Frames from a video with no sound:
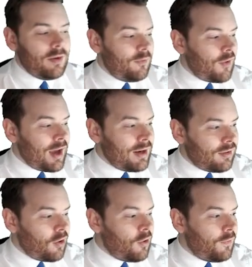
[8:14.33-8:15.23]

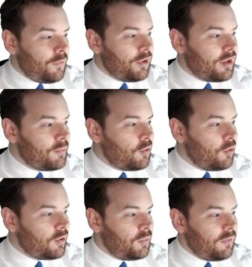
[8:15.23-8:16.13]
fans of the
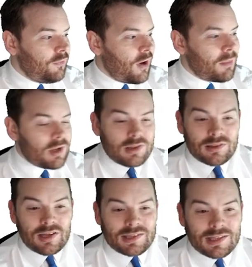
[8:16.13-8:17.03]
sport would very much
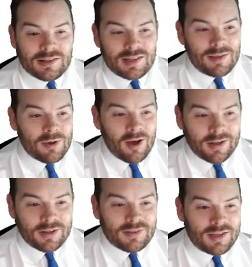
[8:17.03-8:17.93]
like to see
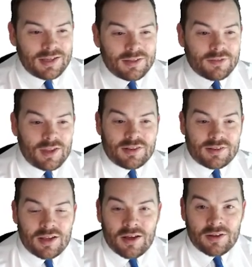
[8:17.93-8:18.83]
behind the scenes of their
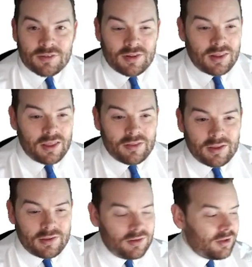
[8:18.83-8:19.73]
stars
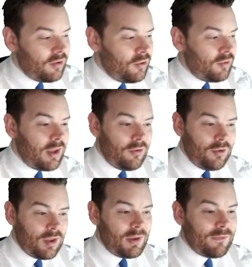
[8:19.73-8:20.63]
that you know who they who
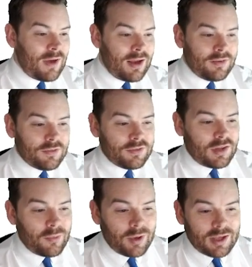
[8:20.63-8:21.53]
they're big fans of so
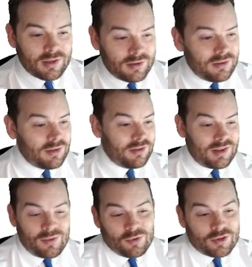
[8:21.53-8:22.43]
that way you can
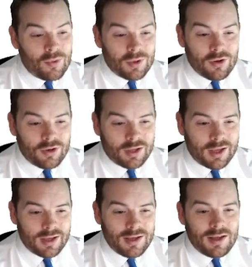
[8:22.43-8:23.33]
see what's going on
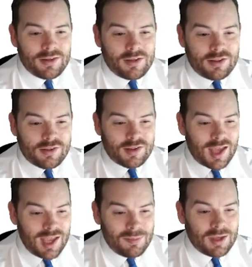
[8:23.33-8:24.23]
okay this is
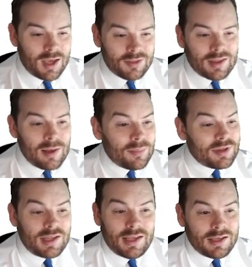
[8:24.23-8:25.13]
aiming at that
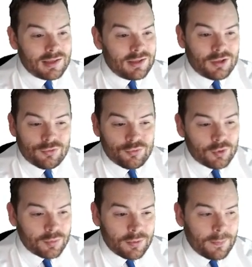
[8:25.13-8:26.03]
particular
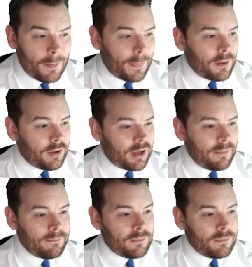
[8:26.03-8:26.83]
group okay